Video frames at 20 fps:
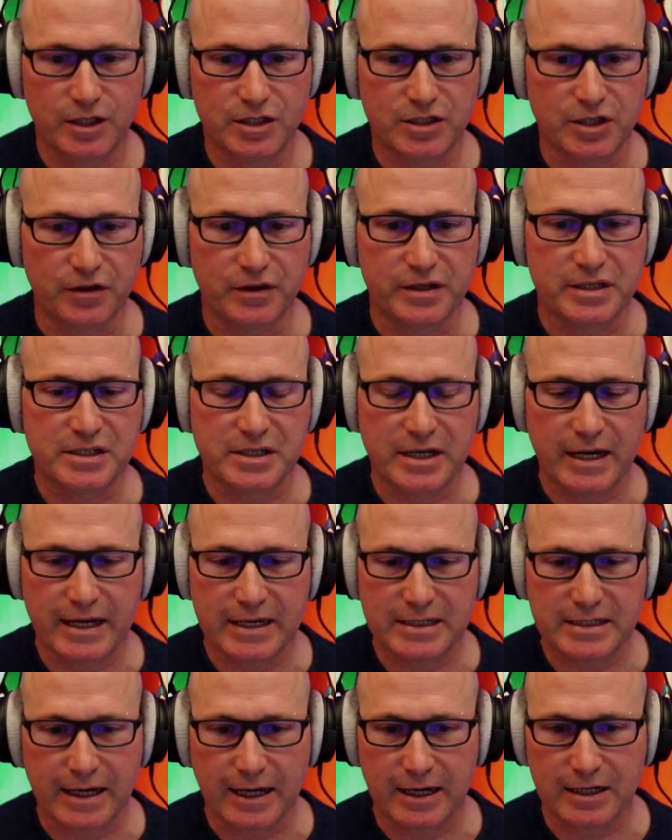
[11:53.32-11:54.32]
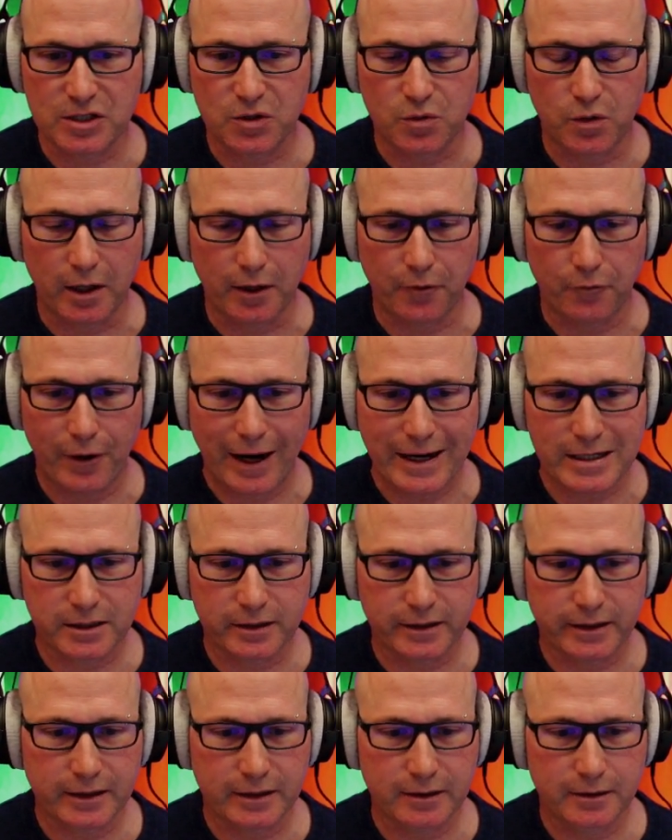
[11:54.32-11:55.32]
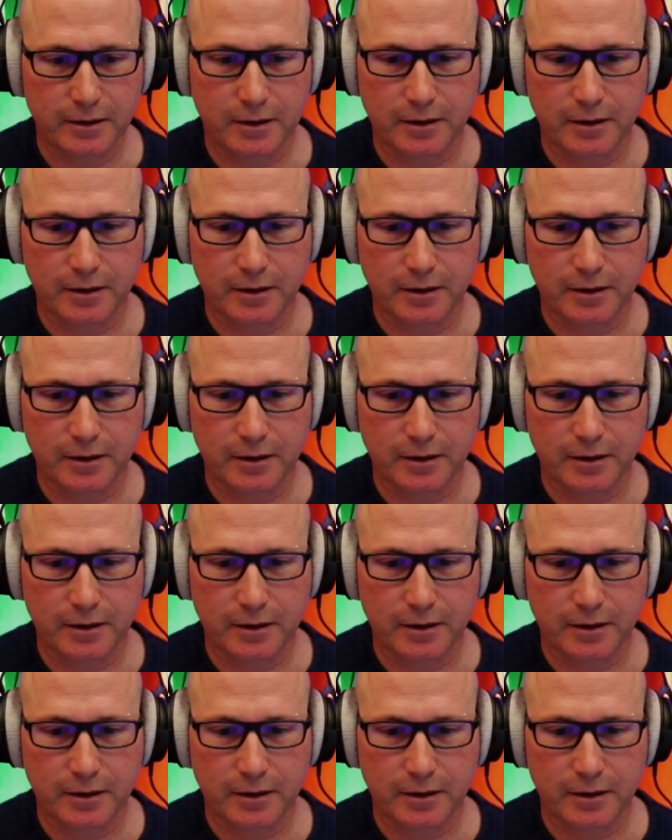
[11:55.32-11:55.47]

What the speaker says: So the snare sounds quite rattly,